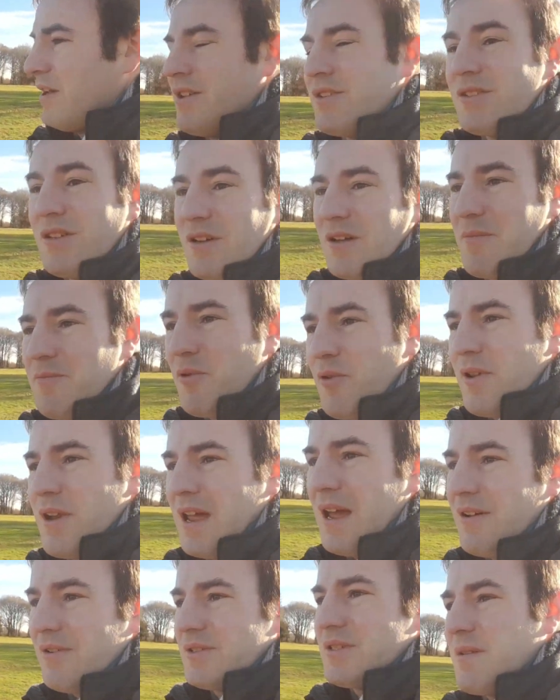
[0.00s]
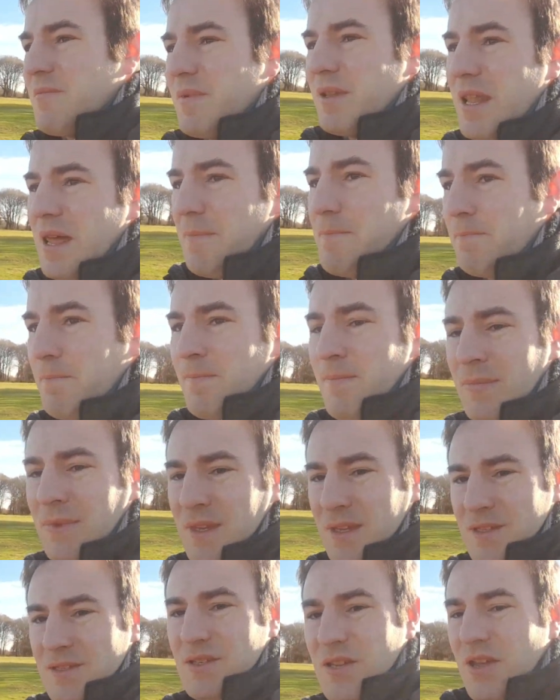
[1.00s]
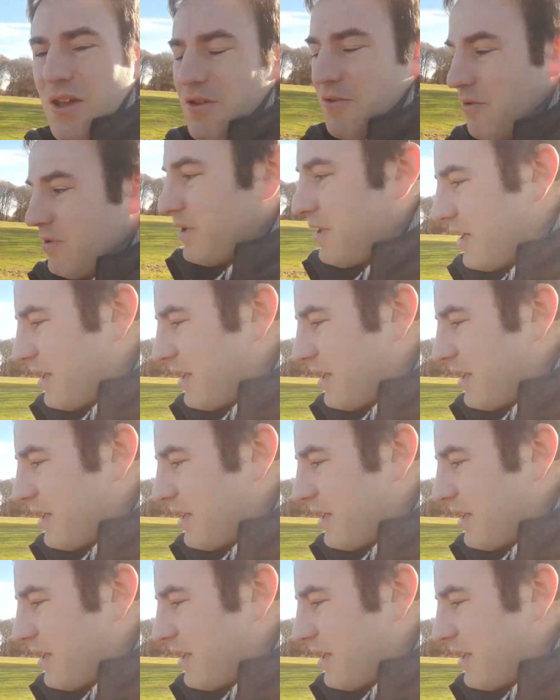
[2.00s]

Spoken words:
So I'm going to point out some of them to you,